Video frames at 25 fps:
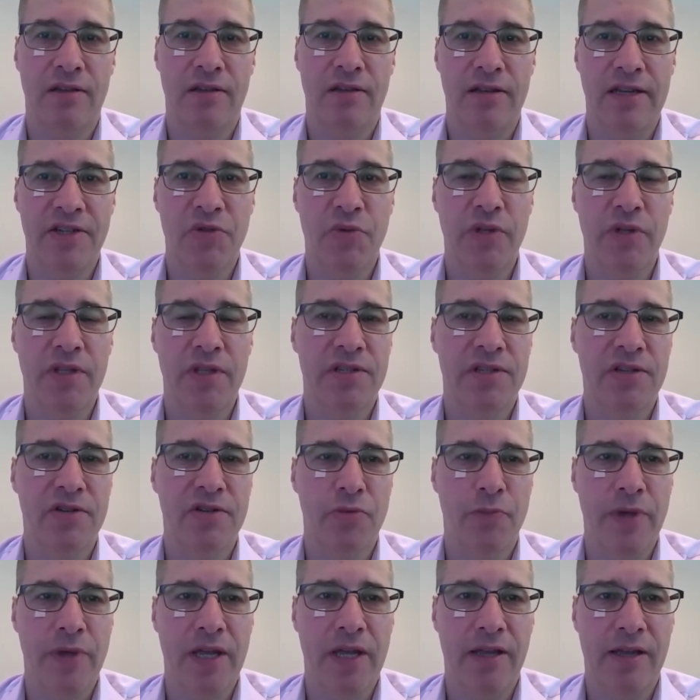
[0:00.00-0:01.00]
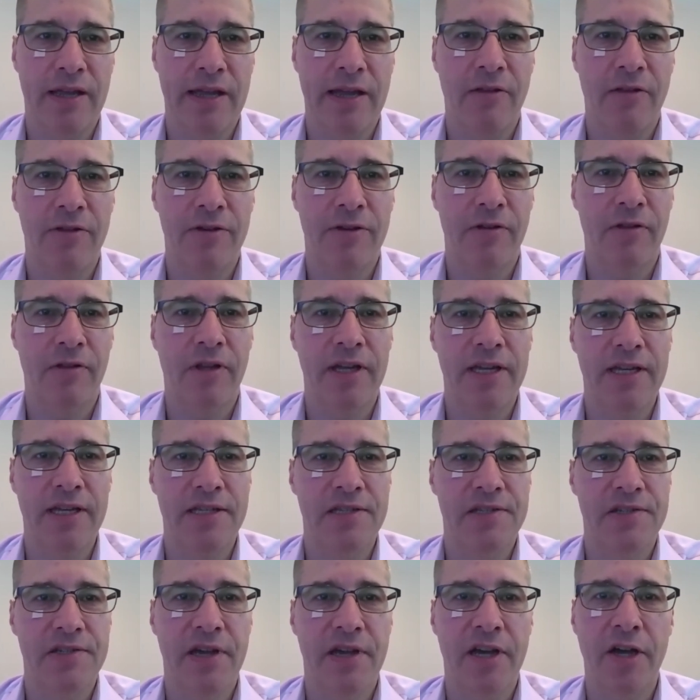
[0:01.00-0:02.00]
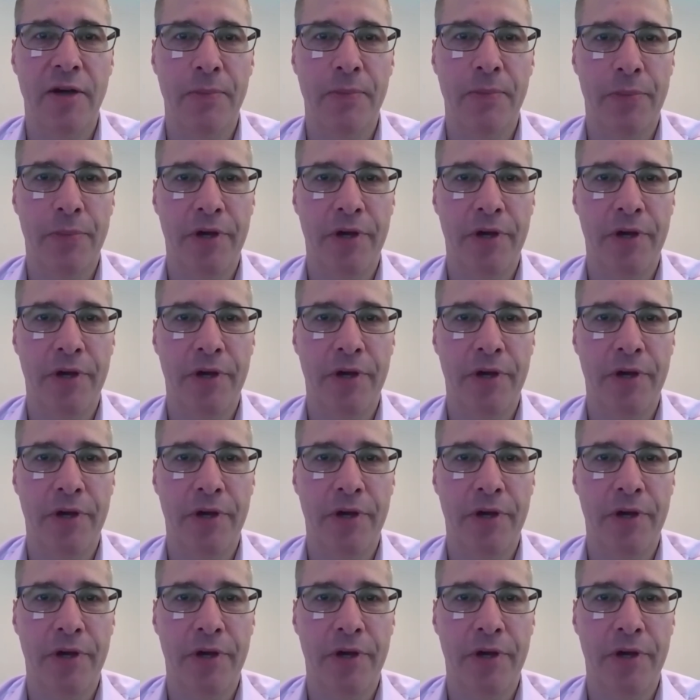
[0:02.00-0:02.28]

Next week, the central bank calendar lightens up,